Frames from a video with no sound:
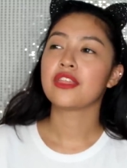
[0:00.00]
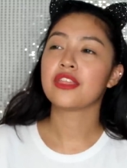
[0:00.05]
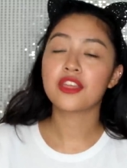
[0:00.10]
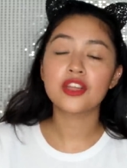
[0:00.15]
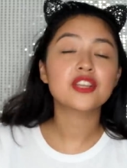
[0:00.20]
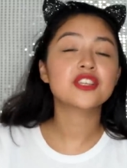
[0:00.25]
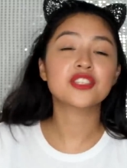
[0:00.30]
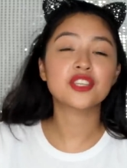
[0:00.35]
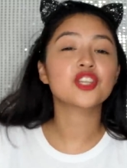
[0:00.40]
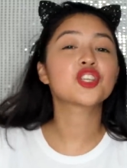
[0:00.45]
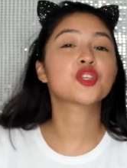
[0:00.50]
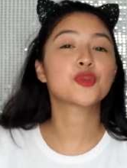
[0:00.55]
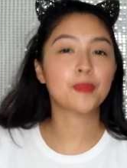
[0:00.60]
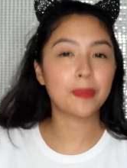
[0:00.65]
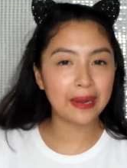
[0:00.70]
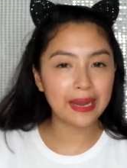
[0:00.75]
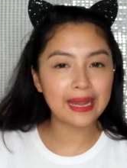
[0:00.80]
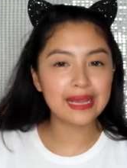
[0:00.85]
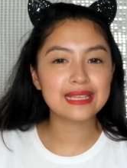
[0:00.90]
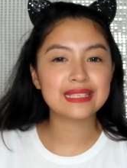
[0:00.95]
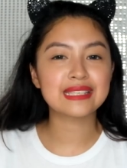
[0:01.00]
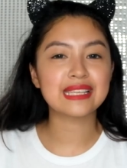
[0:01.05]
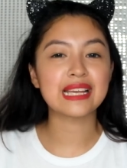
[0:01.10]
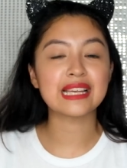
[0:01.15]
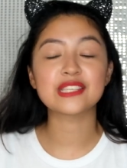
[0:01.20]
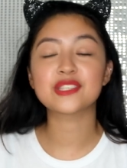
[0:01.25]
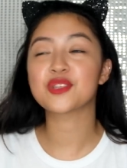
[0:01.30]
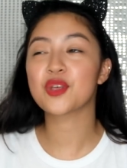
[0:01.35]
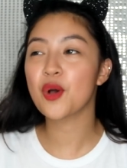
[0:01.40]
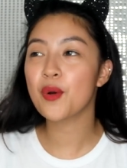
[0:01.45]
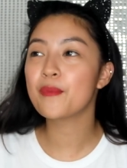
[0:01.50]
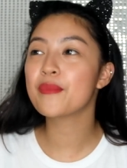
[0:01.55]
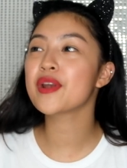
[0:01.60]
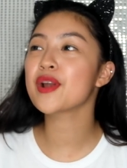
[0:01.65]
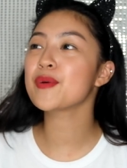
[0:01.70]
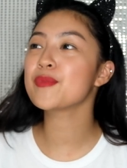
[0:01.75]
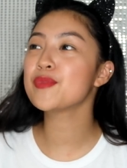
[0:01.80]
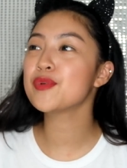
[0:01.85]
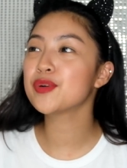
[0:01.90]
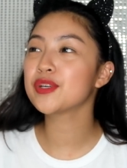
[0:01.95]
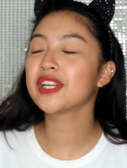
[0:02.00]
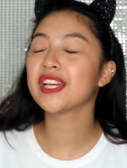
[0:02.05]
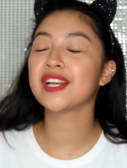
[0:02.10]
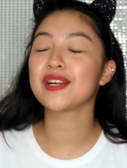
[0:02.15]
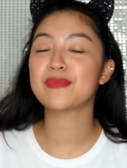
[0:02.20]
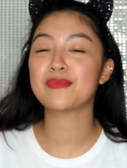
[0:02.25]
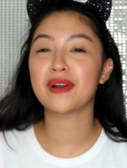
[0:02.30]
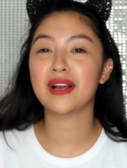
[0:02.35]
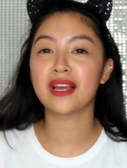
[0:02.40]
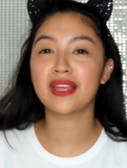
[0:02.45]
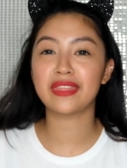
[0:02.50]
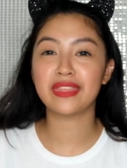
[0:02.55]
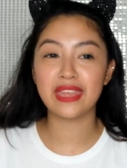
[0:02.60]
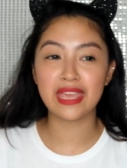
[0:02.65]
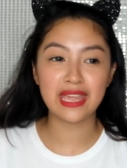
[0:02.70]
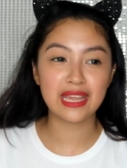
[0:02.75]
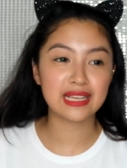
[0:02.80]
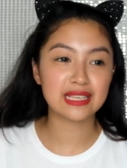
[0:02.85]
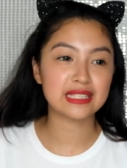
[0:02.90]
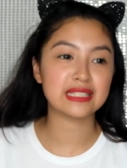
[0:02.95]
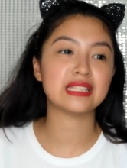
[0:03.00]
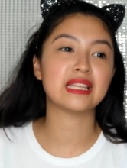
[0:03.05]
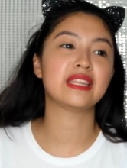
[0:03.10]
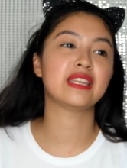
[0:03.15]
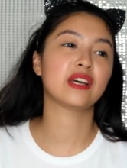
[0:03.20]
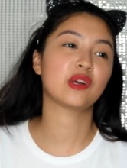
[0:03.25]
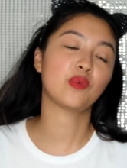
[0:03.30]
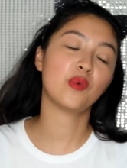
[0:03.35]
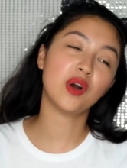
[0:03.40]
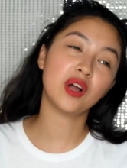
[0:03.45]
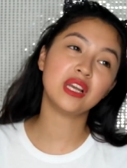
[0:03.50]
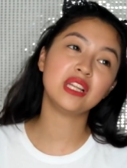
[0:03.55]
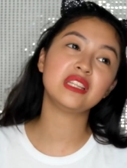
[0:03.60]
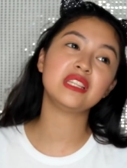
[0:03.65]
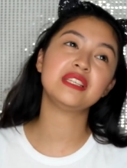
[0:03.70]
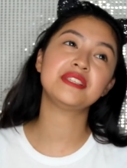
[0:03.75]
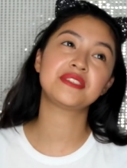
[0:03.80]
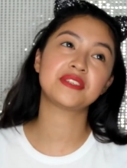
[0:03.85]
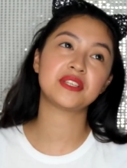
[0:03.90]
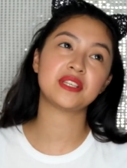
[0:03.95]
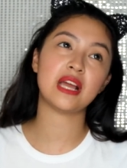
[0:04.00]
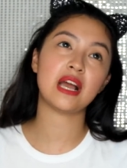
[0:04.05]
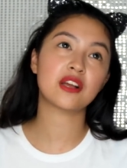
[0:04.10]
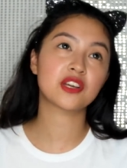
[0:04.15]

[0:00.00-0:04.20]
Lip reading: there's such place na sobrang mura ng mga things, na the quality is